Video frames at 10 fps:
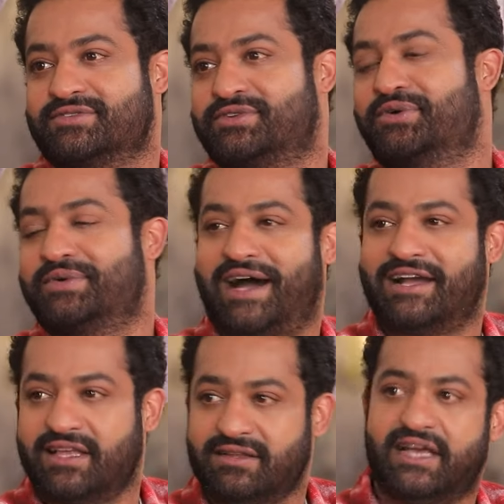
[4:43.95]
So,
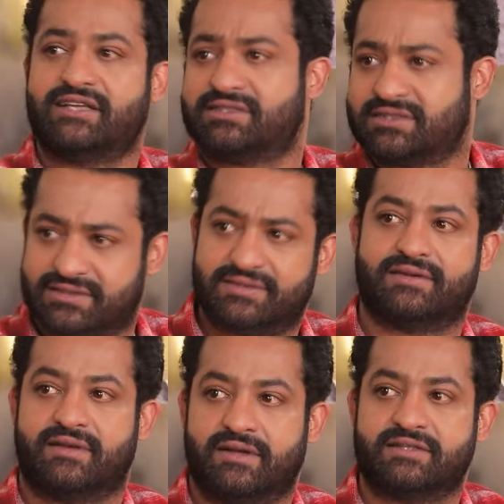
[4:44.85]
I think there's
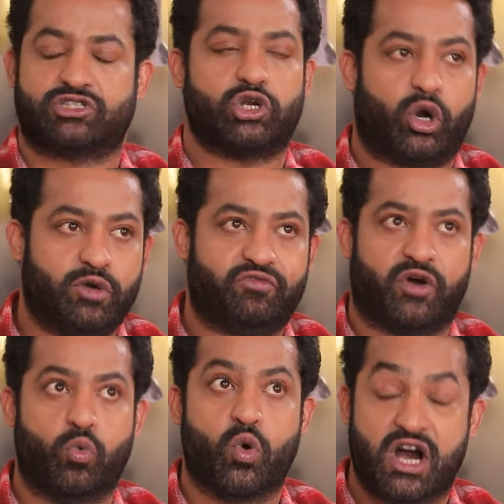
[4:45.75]
a lot
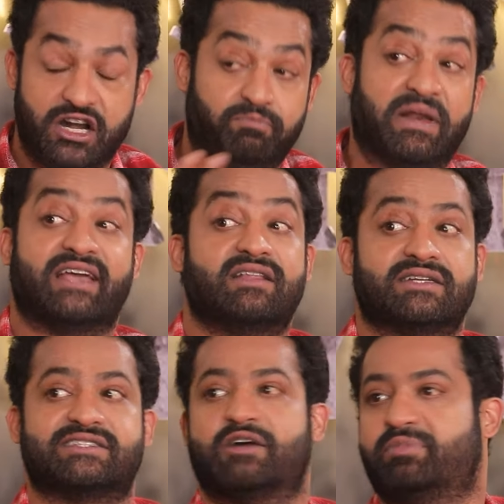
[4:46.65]
of a world play
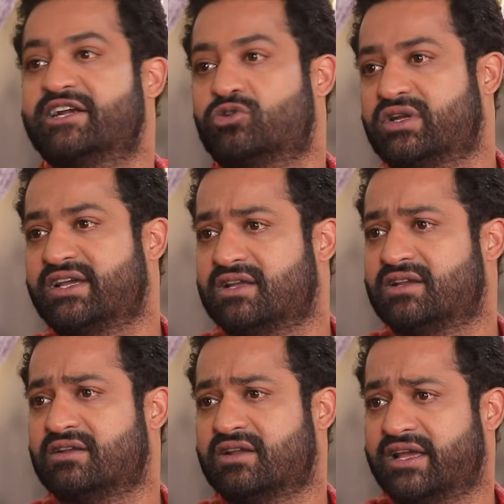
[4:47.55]
that is happening today
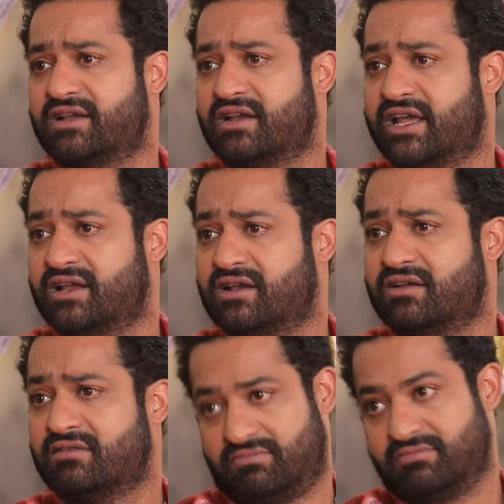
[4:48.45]
in
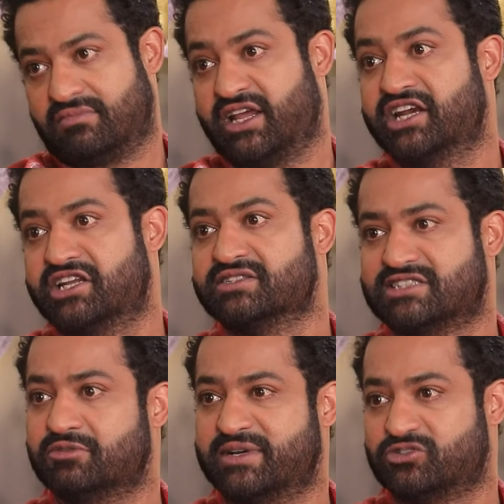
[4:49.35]
Indian
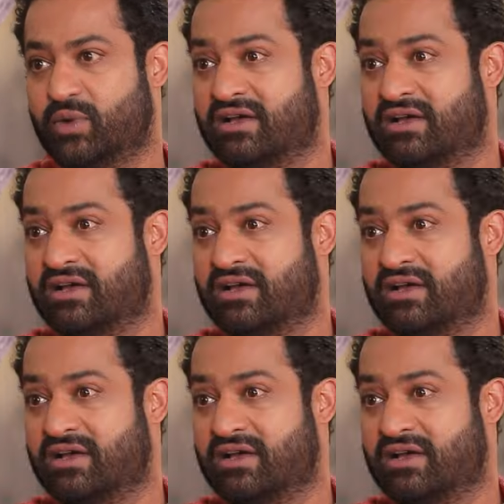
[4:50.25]
cinema as